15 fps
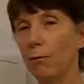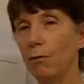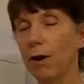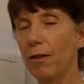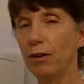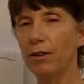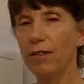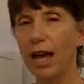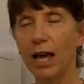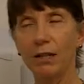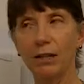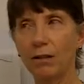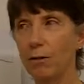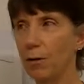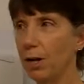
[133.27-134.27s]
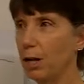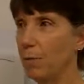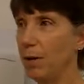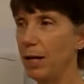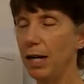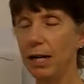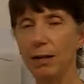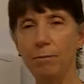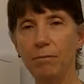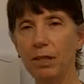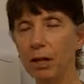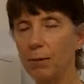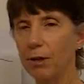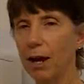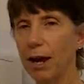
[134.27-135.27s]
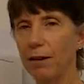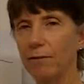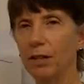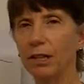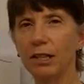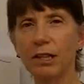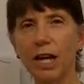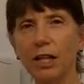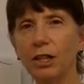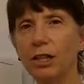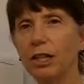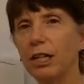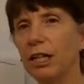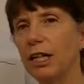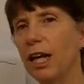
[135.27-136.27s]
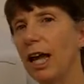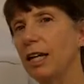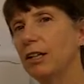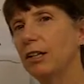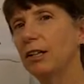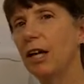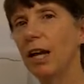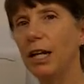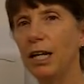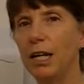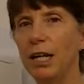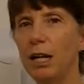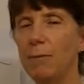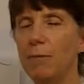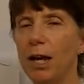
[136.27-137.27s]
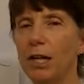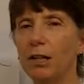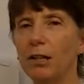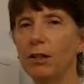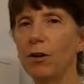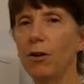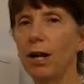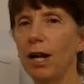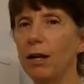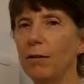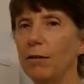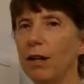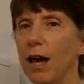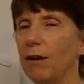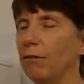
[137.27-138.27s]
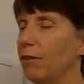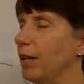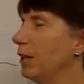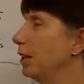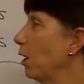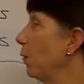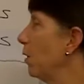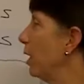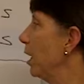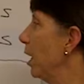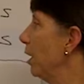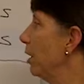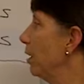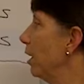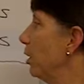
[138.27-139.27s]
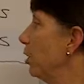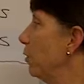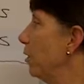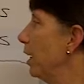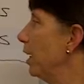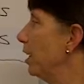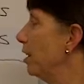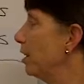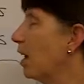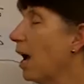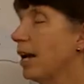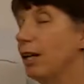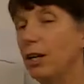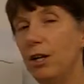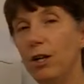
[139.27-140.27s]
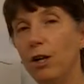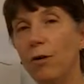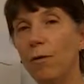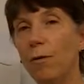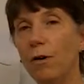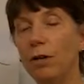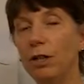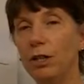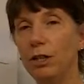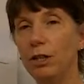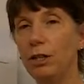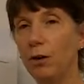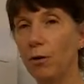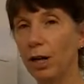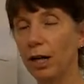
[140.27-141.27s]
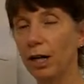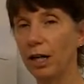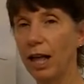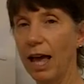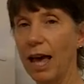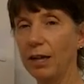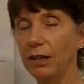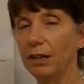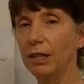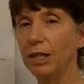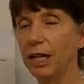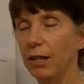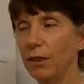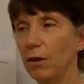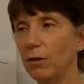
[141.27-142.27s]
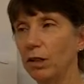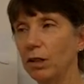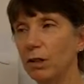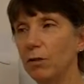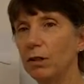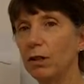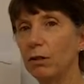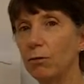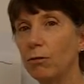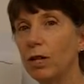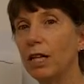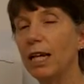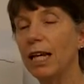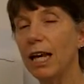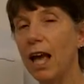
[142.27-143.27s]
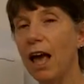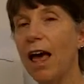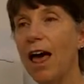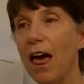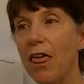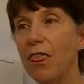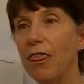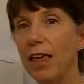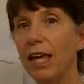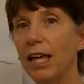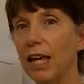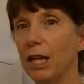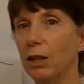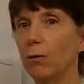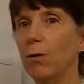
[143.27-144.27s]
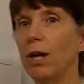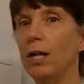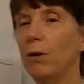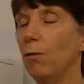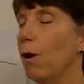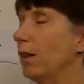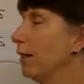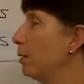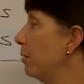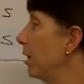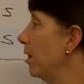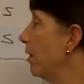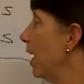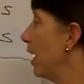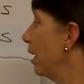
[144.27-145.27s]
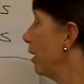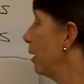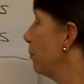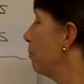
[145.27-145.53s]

Whether that's going to be some kind of discussion, case study, team-based learning, a lot of things that you can decide to do during class to get those students really thinking the way you want them to think.